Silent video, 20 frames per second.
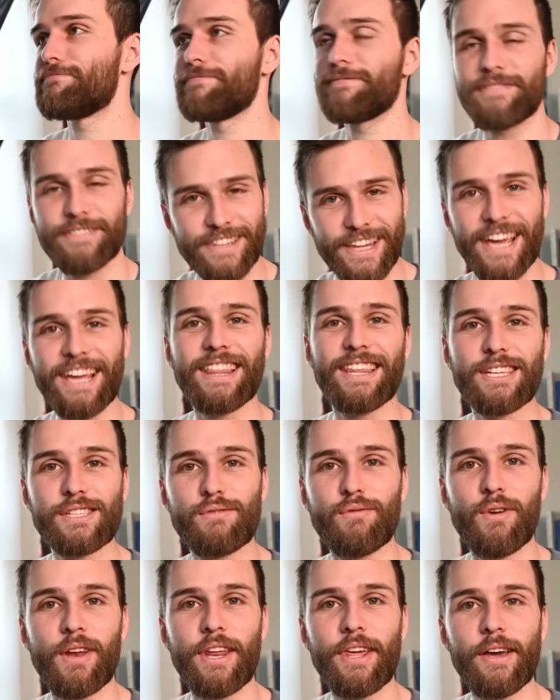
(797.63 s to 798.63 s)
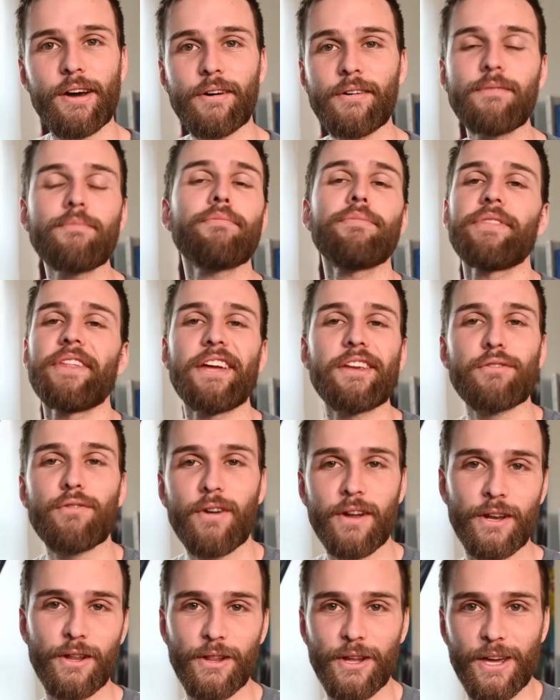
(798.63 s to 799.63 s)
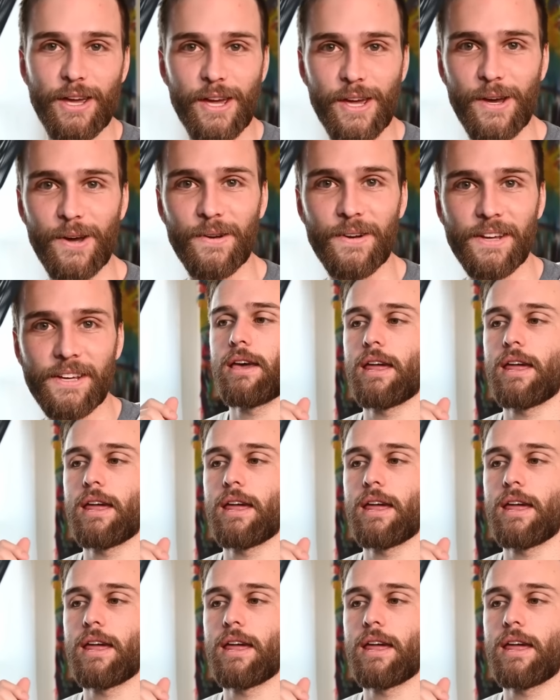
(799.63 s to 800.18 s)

like this video, it's fun to look at code.